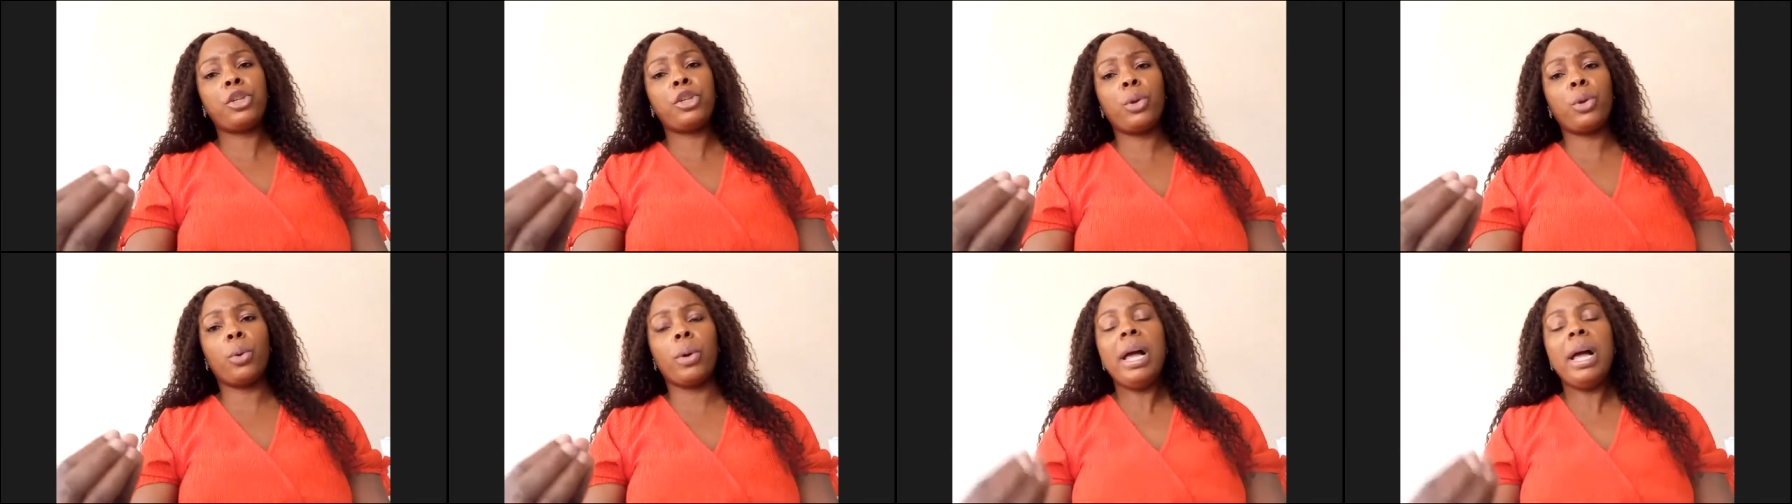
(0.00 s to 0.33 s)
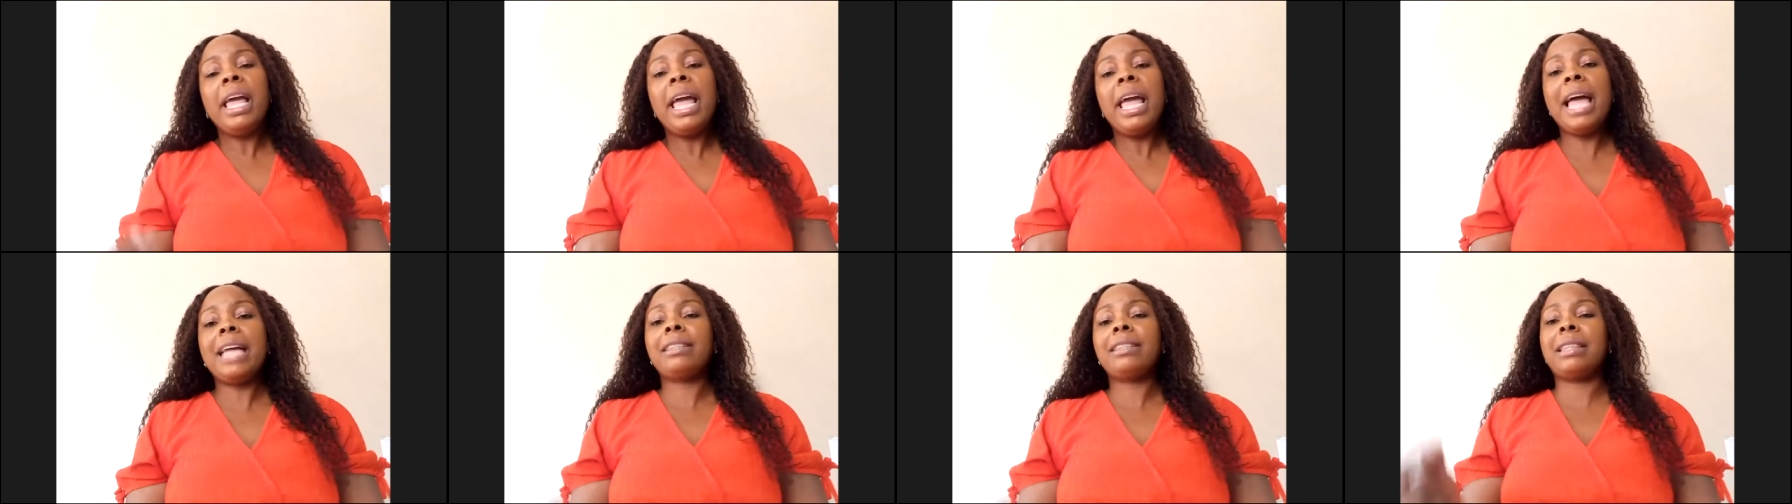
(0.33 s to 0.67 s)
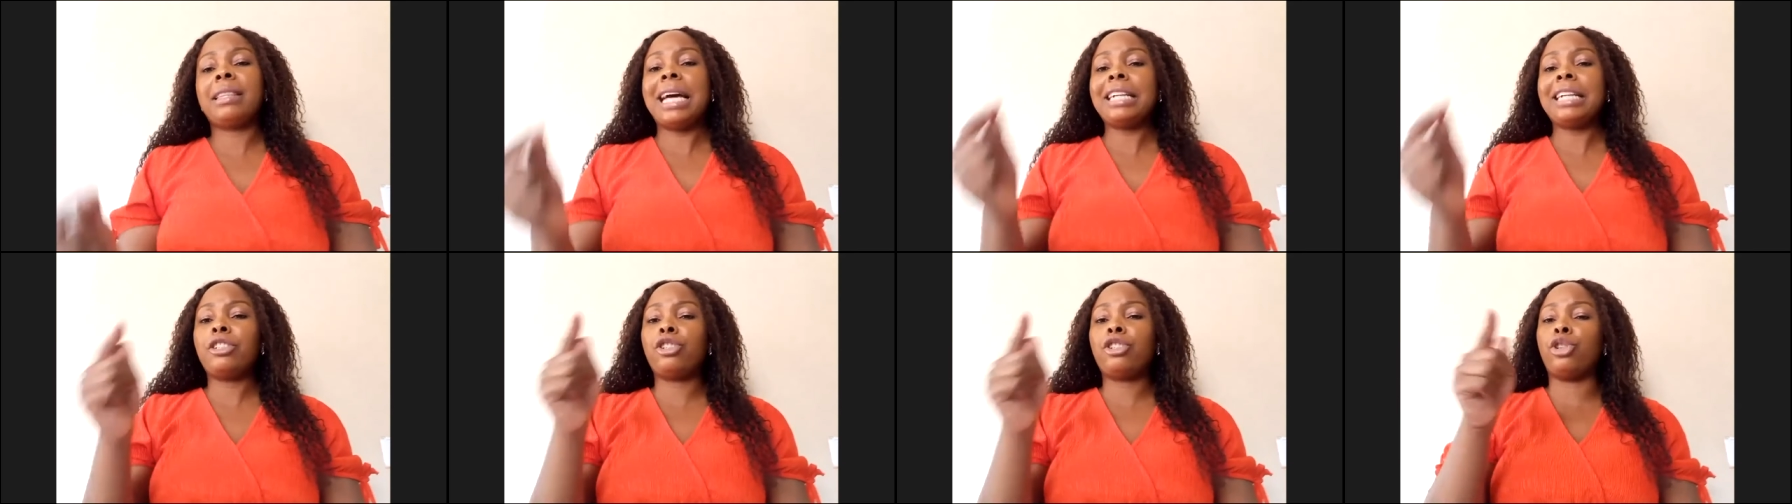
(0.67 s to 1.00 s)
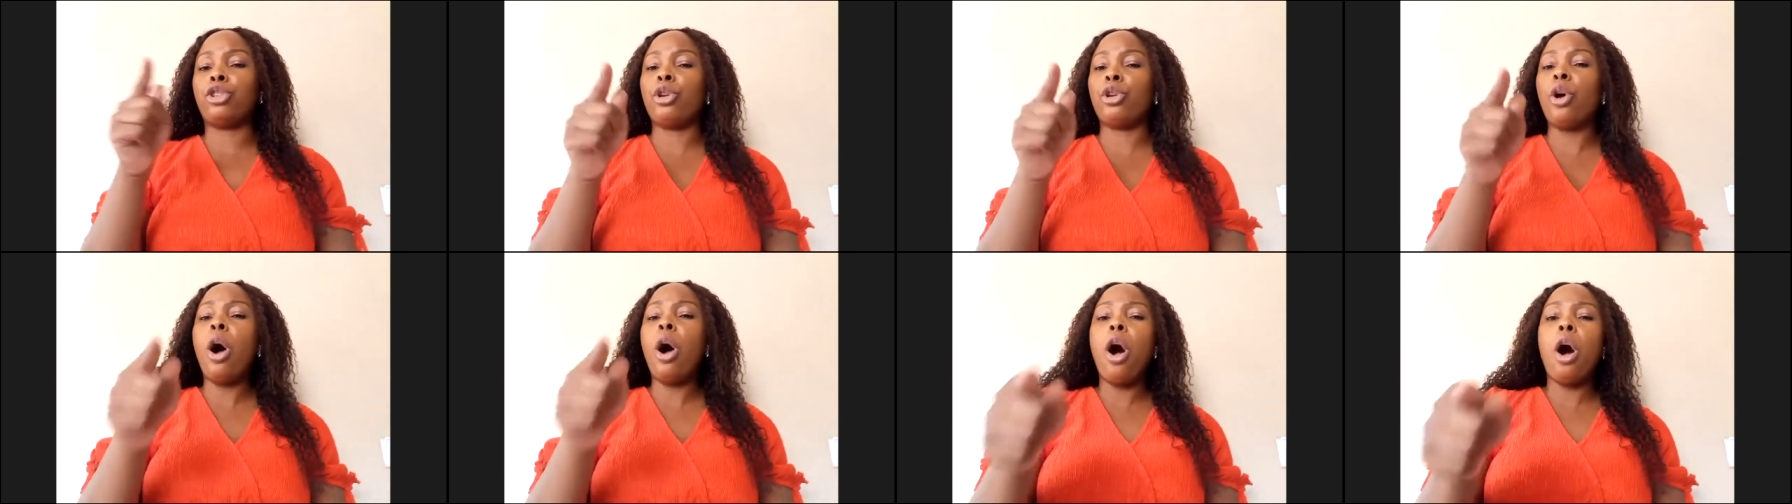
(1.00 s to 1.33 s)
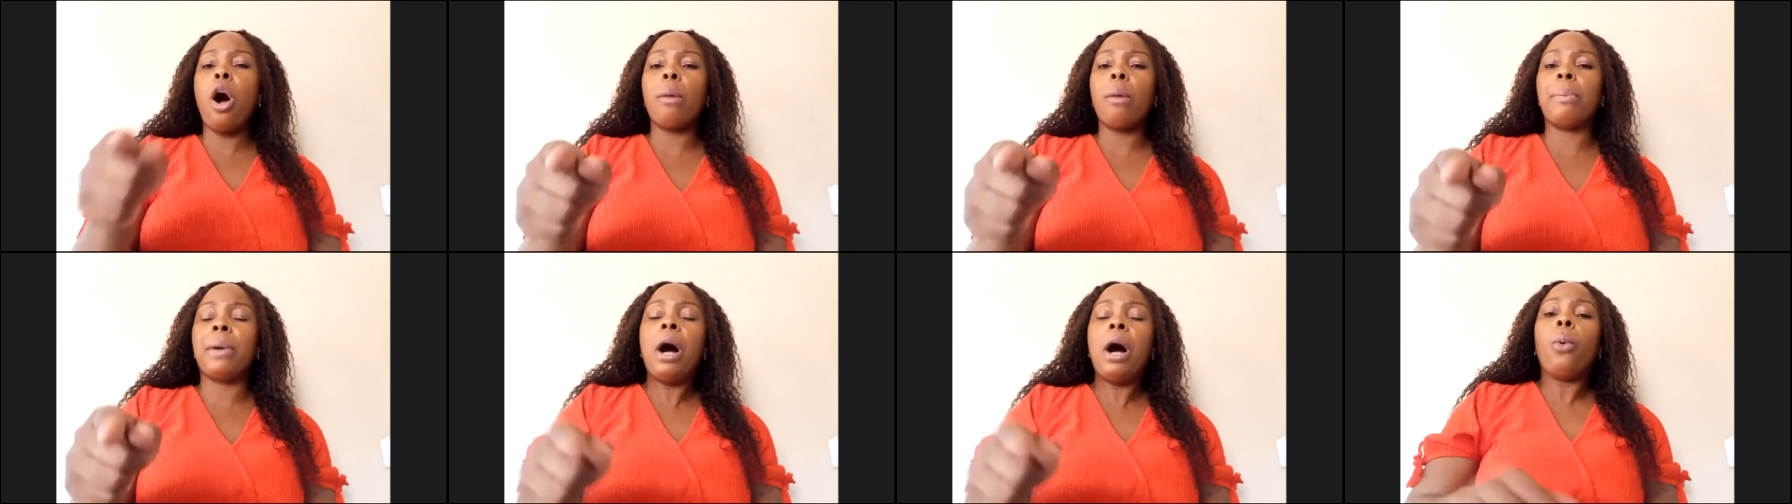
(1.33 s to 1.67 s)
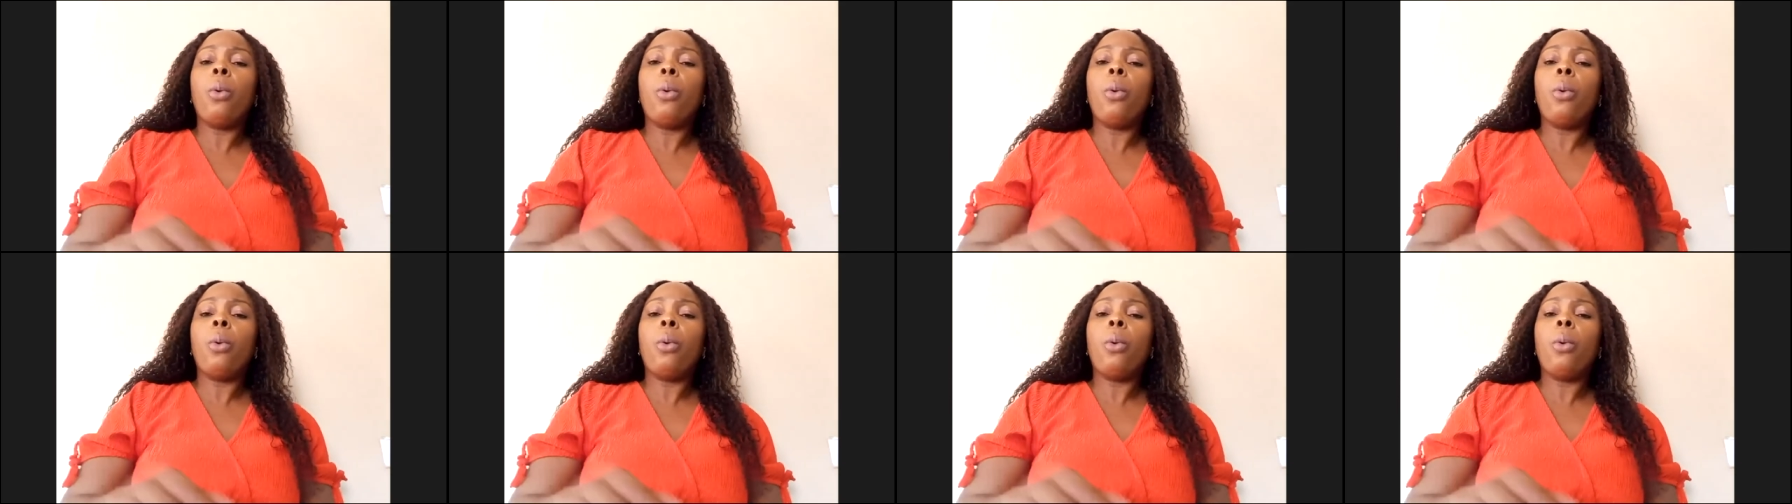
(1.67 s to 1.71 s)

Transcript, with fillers: you at that job